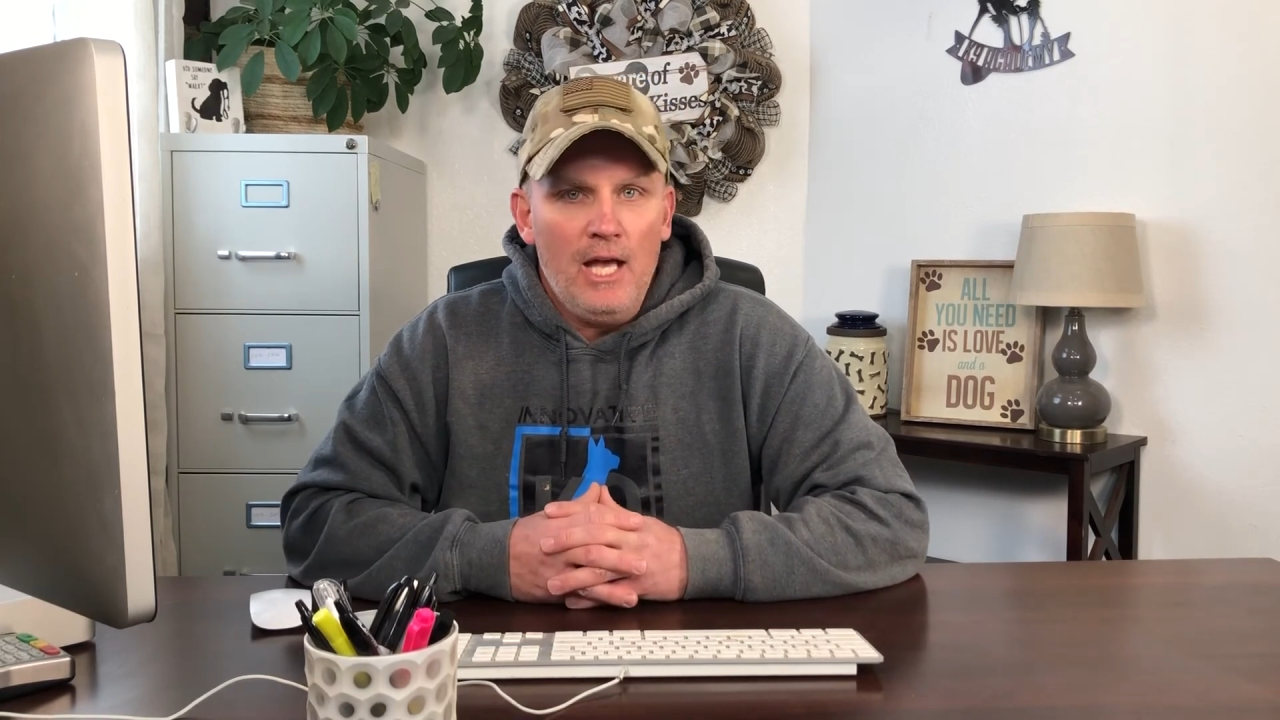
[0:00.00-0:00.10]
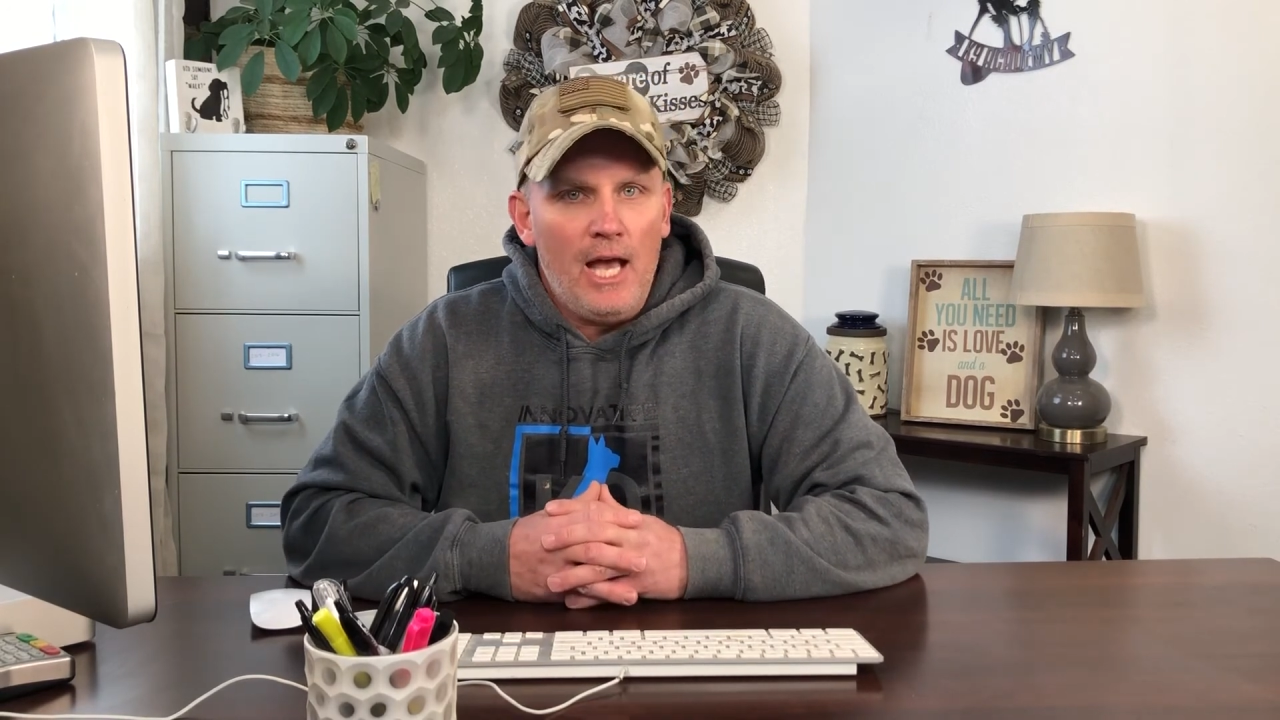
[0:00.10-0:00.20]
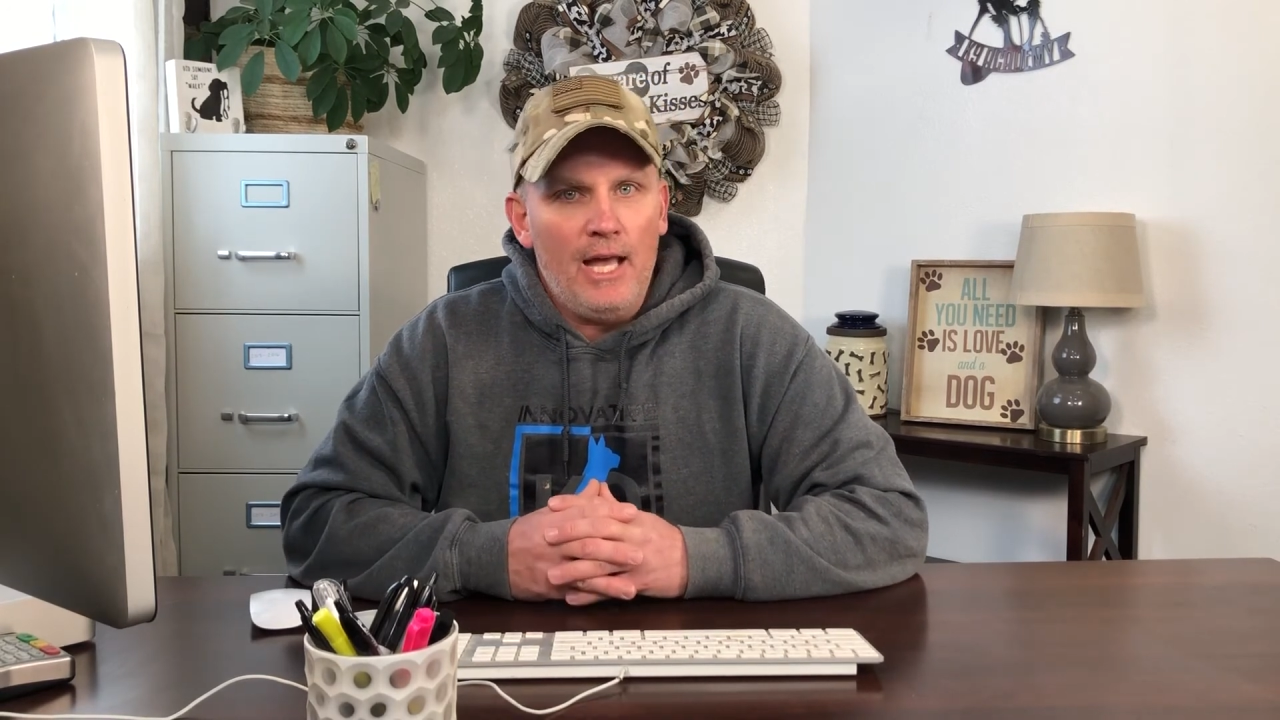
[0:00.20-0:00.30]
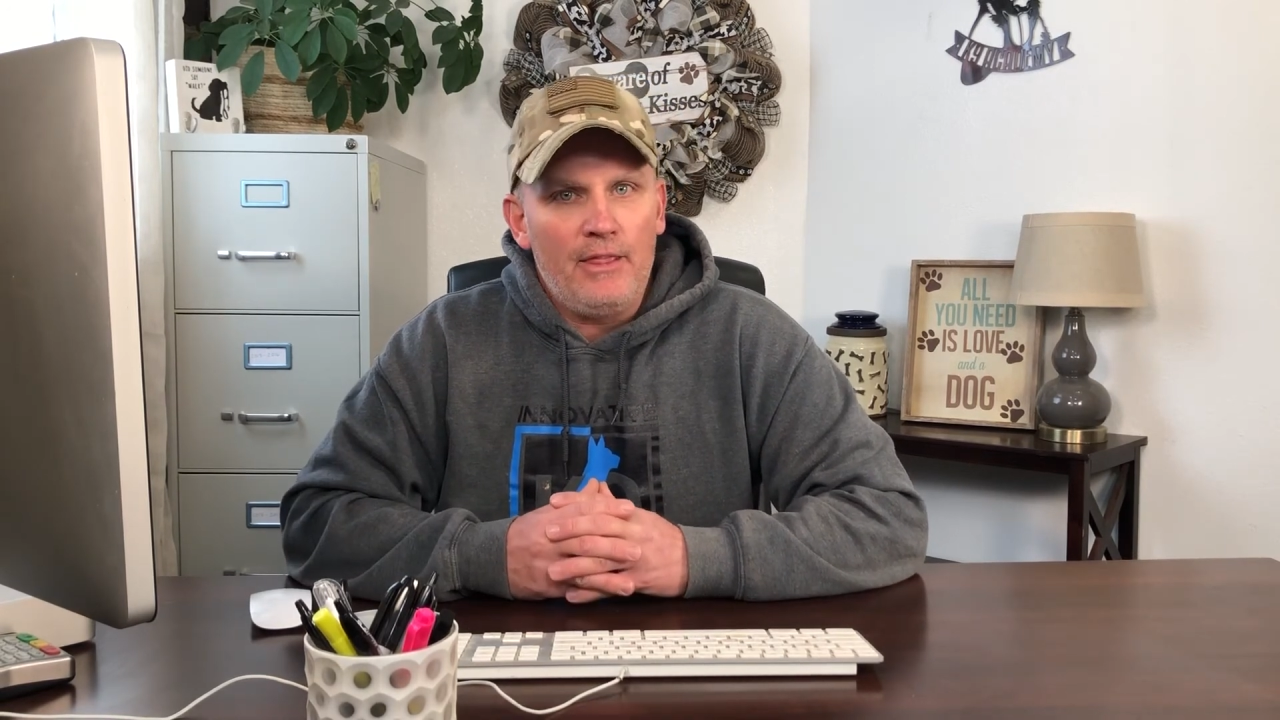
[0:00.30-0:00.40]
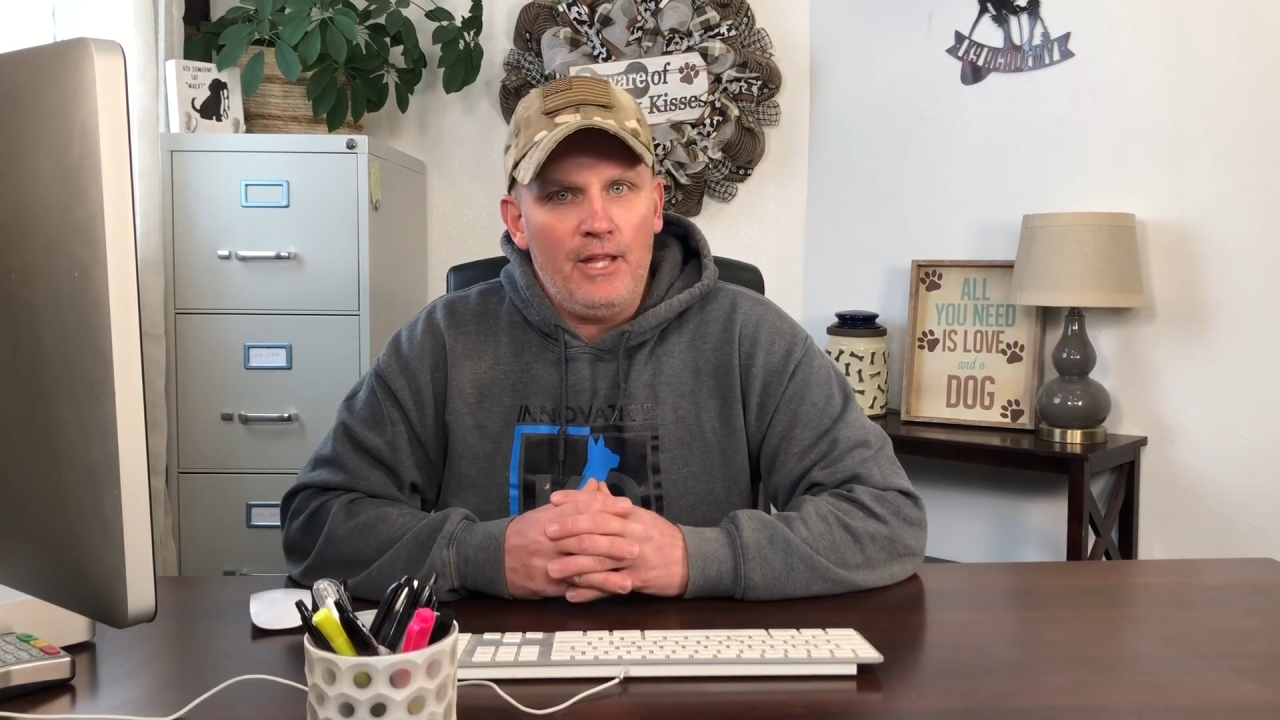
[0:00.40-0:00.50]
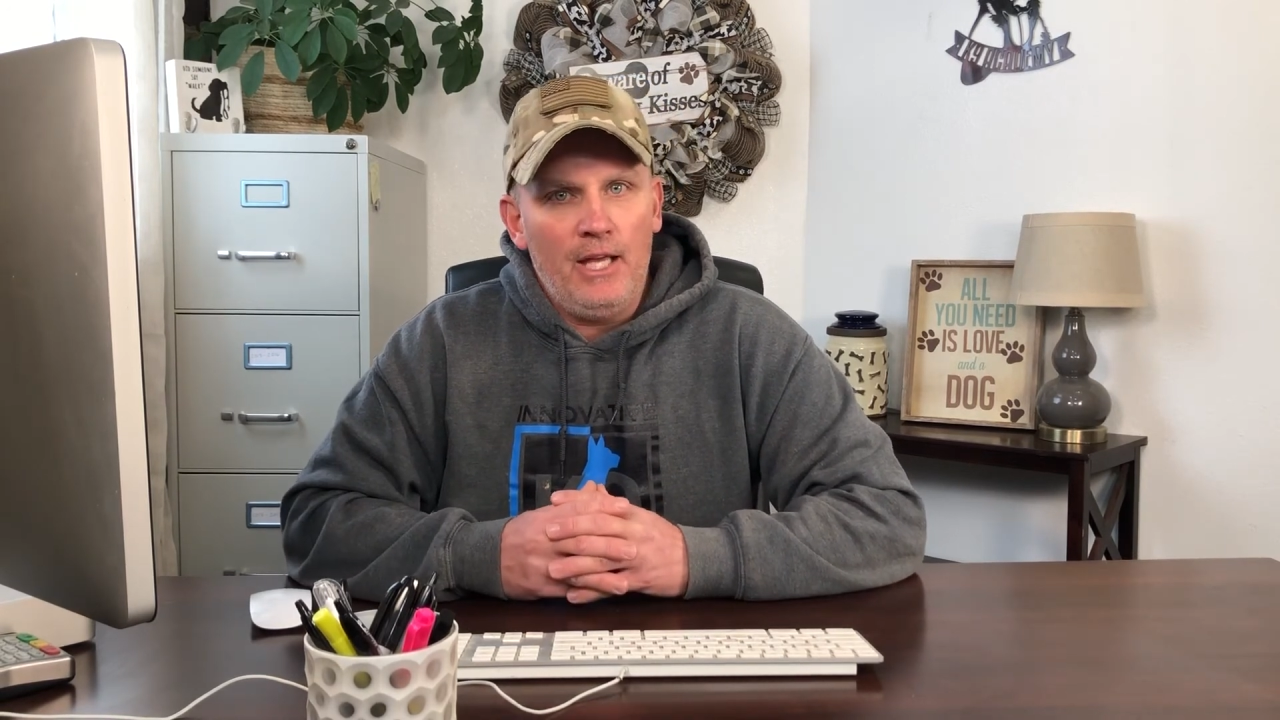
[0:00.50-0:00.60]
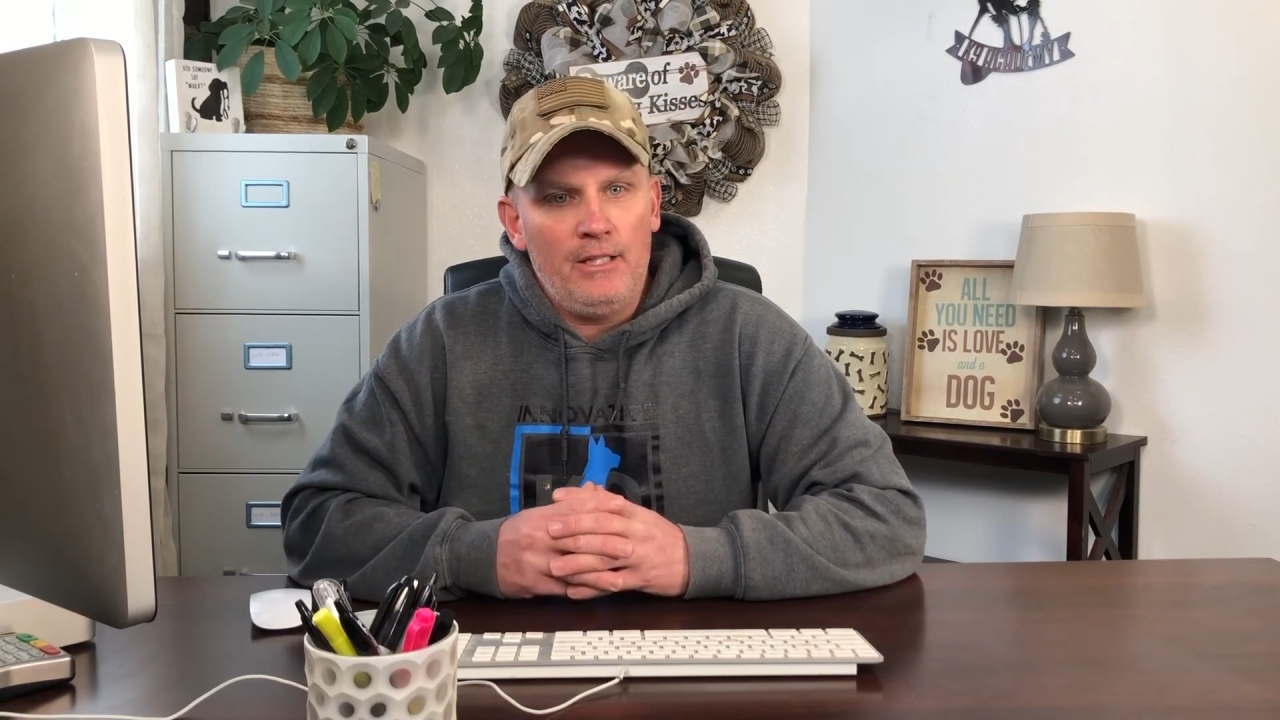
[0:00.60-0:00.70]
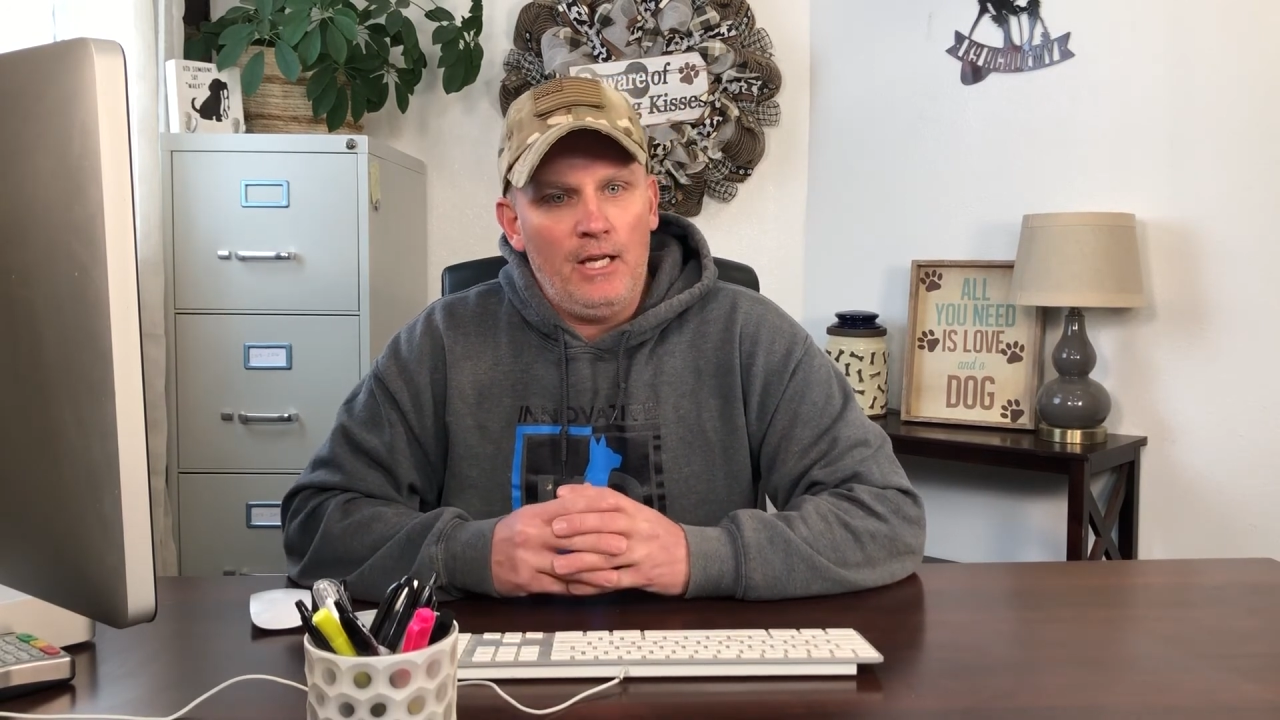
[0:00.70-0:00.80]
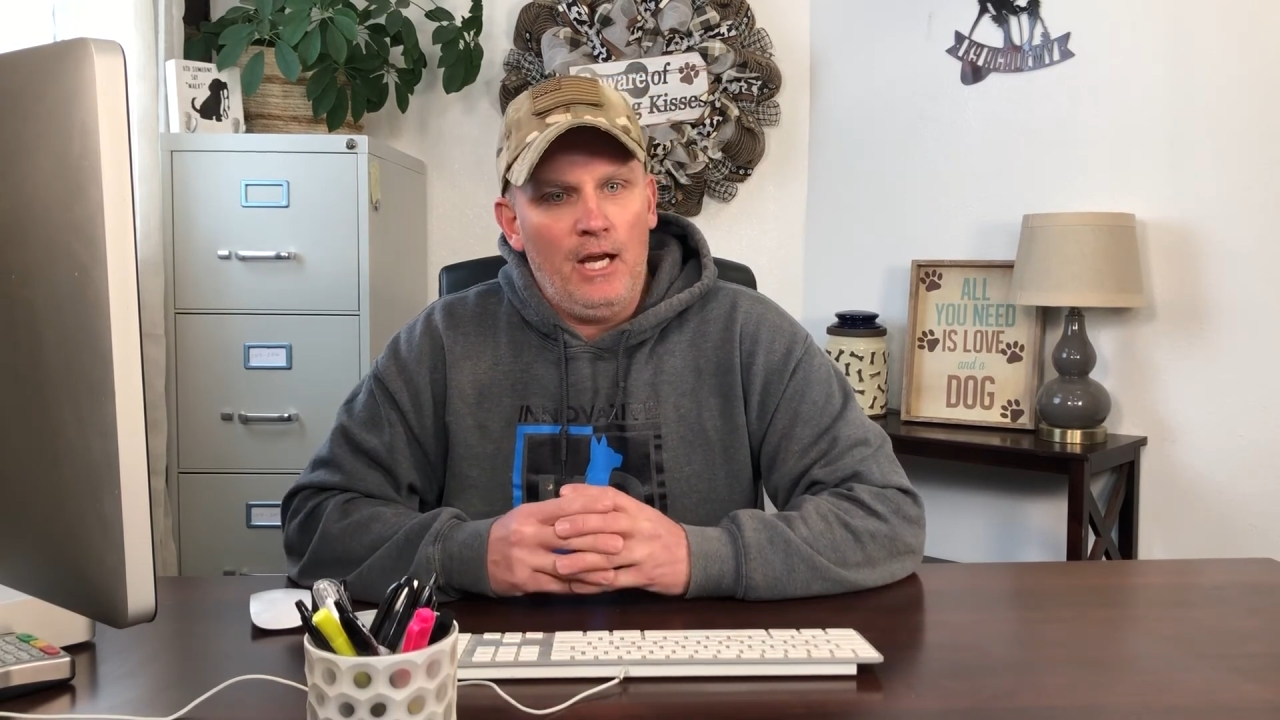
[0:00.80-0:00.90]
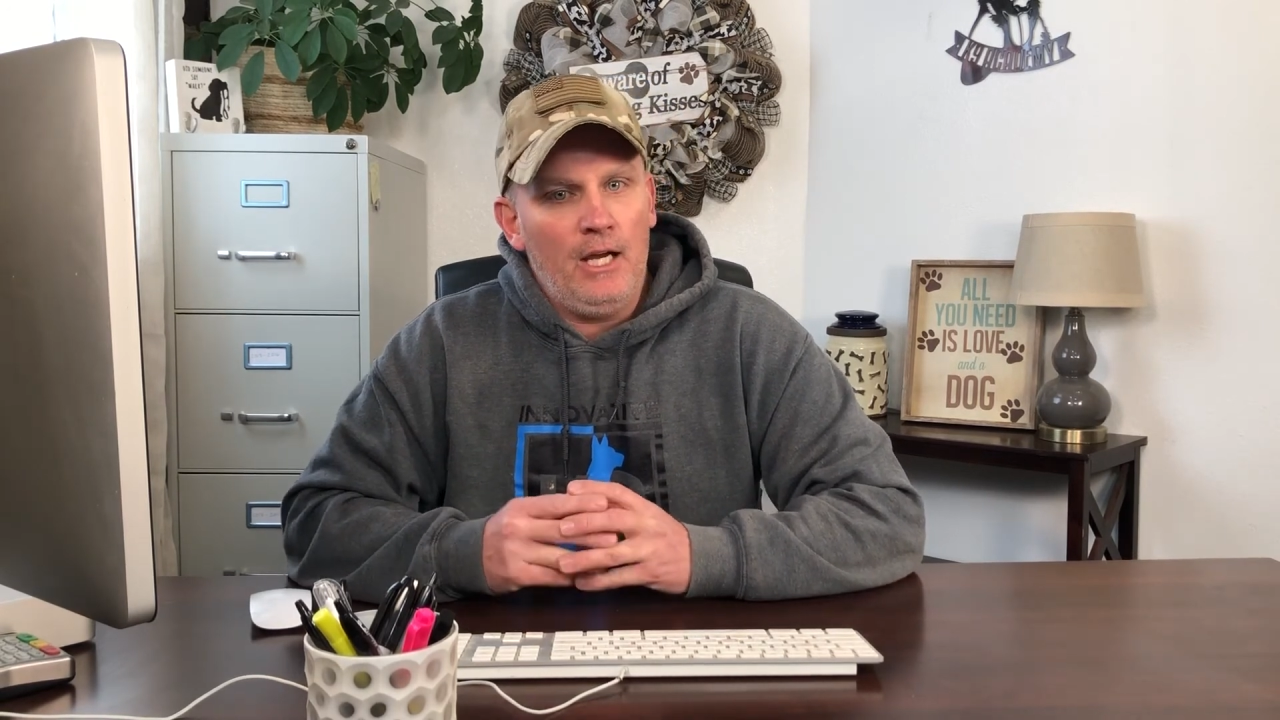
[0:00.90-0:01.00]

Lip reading: And then